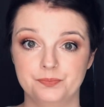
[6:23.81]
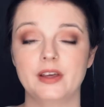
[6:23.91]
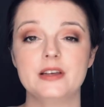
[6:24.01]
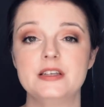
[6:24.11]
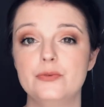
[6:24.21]

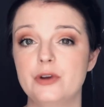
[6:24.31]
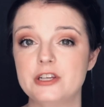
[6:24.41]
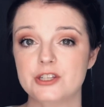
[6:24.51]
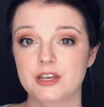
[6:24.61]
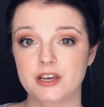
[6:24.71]
As he
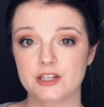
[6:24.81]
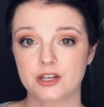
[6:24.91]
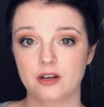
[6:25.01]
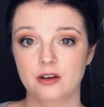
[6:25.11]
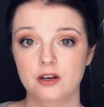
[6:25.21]
reached the
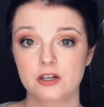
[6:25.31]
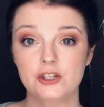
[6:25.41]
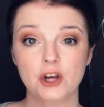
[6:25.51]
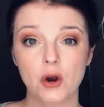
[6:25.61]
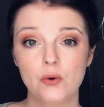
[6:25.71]
kitchen,
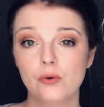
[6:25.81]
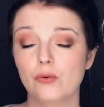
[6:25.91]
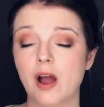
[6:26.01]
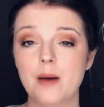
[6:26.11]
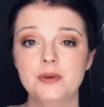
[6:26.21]
Joe
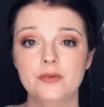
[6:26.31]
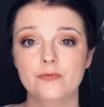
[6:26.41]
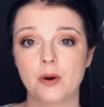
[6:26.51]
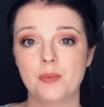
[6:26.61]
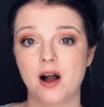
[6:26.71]
grabbed him
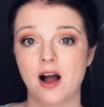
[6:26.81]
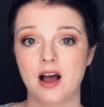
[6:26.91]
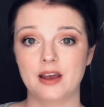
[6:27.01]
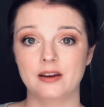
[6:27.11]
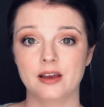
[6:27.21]
from
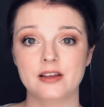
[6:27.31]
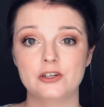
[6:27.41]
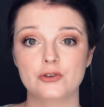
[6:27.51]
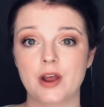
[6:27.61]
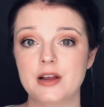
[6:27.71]
behind and
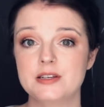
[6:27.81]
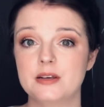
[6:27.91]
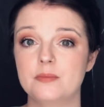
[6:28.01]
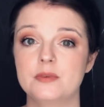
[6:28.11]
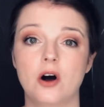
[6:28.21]
dragged
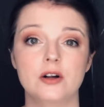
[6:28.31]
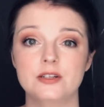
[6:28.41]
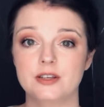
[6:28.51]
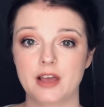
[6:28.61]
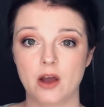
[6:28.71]
him onto
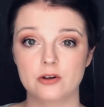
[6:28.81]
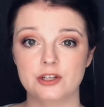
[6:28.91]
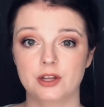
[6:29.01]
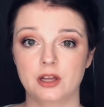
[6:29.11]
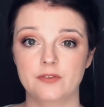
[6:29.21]
the couch
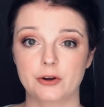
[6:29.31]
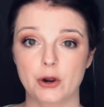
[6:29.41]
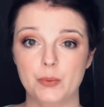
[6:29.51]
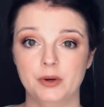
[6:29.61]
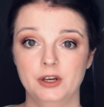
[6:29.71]
in the living
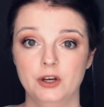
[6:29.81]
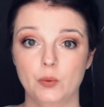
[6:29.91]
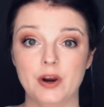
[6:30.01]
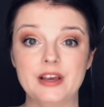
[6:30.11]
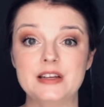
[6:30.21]
room,
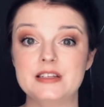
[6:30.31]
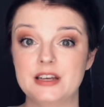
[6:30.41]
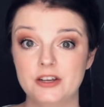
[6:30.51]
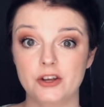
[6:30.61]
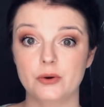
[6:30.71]
where he
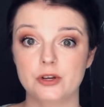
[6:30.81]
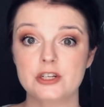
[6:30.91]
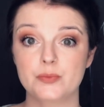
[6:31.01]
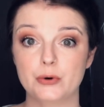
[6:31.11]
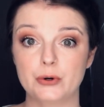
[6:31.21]
continued
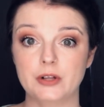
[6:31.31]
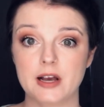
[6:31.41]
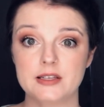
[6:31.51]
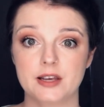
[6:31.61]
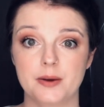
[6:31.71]
to
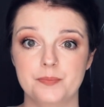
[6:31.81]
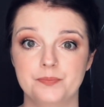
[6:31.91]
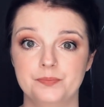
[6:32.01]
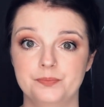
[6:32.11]
brutalize him.